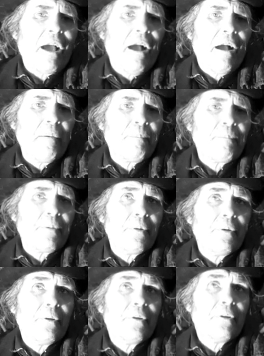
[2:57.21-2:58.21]
up
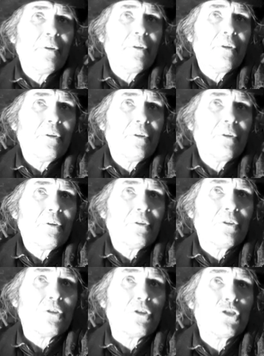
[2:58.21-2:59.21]

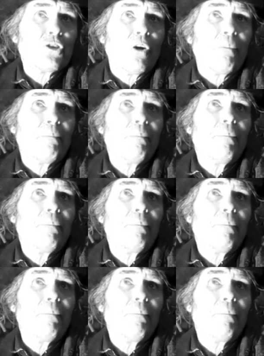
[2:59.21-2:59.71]
to the shop.